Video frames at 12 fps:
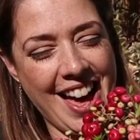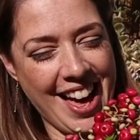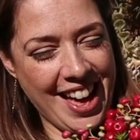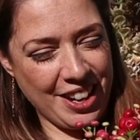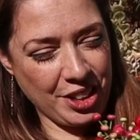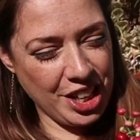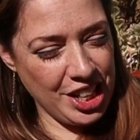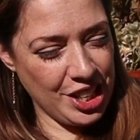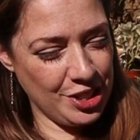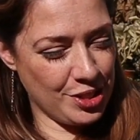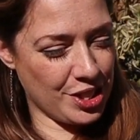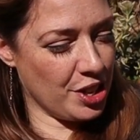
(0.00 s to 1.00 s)
and I'm going to
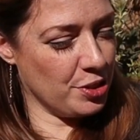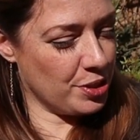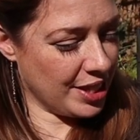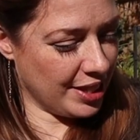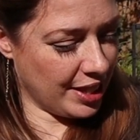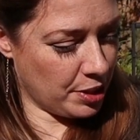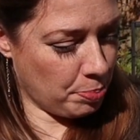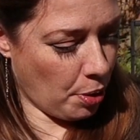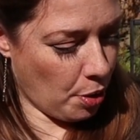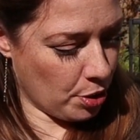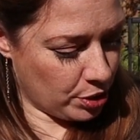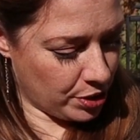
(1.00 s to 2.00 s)
use those in this
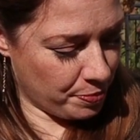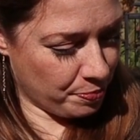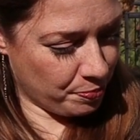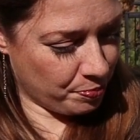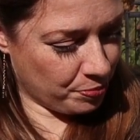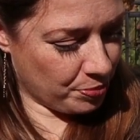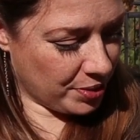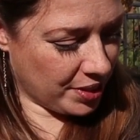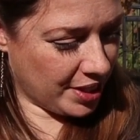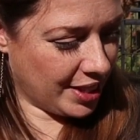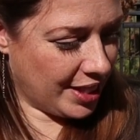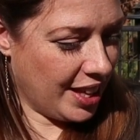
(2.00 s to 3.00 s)
pot.
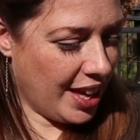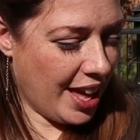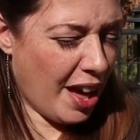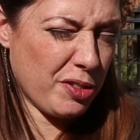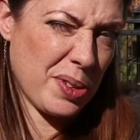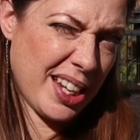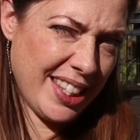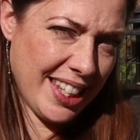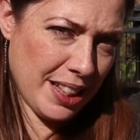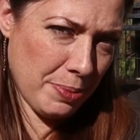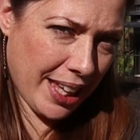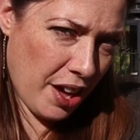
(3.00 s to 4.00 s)
You have to be a
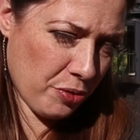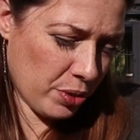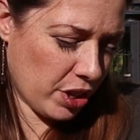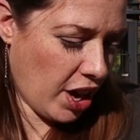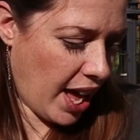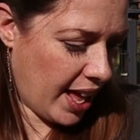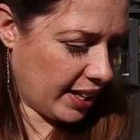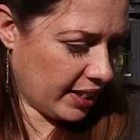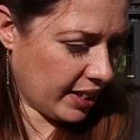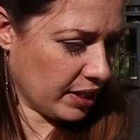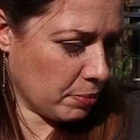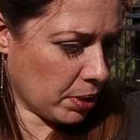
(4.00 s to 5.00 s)
little bit careful when you're
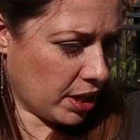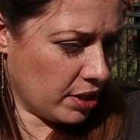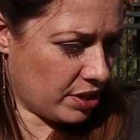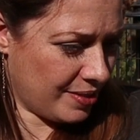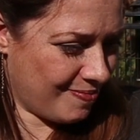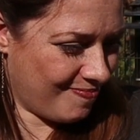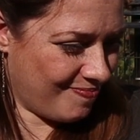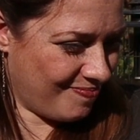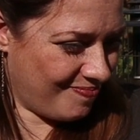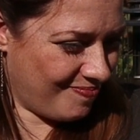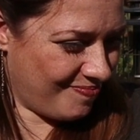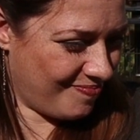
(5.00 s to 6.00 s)
handling them because
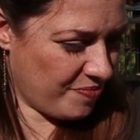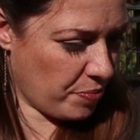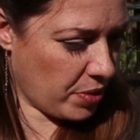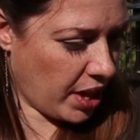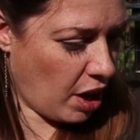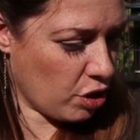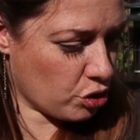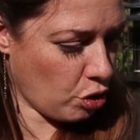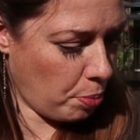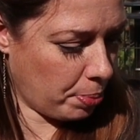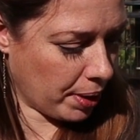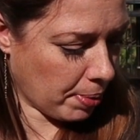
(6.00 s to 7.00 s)
they are
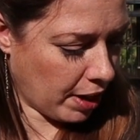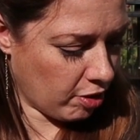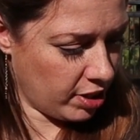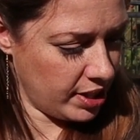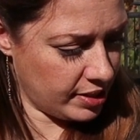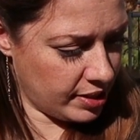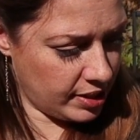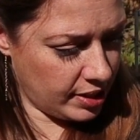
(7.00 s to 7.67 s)
dropping berries.